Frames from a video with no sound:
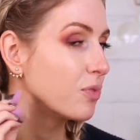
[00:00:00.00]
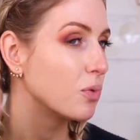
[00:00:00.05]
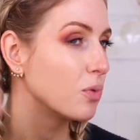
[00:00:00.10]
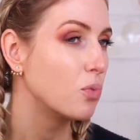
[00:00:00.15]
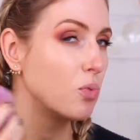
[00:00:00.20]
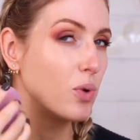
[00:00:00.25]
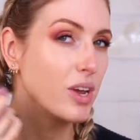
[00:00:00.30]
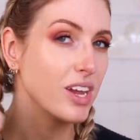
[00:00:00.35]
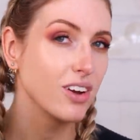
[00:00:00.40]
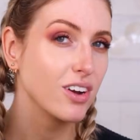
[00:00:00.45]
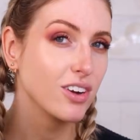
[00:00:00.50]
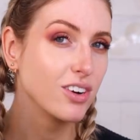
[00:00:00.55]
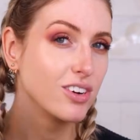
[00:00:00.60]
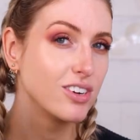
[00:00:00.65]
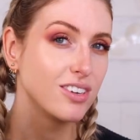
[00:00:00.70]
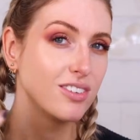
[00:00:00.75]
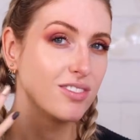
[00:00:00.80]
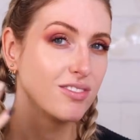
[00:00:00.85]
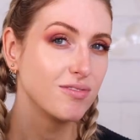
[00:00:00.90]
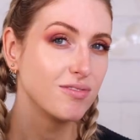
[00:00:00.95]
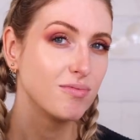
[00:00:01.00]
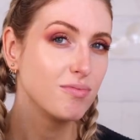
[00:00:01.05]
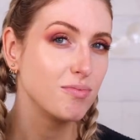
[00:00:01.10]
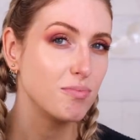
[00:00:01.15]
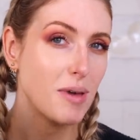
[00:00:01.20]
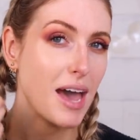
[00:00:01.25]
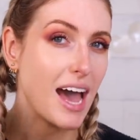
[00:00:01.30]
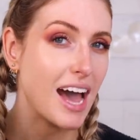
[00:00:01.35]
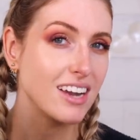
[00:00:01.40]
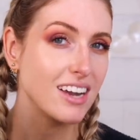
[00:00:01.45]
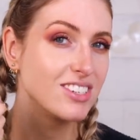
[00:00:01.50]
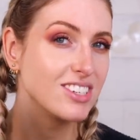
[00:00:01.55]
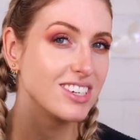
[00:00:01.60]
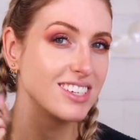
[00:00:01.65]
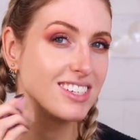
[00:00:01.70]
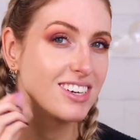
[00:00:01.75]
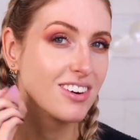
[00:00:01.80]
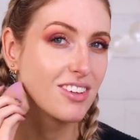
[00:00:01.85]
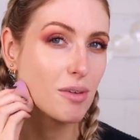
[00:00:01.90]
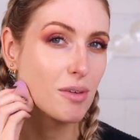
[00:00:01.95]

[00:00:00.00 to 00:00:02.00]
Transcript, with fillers: weird patches near